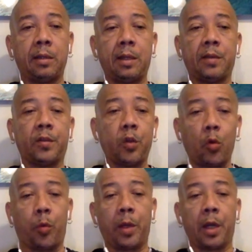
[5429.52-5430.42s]
this you
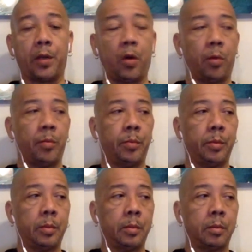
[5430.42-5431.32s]
upon a dub,
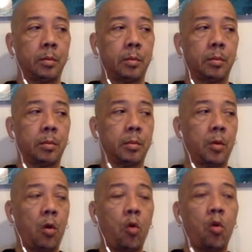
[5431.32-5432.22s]
how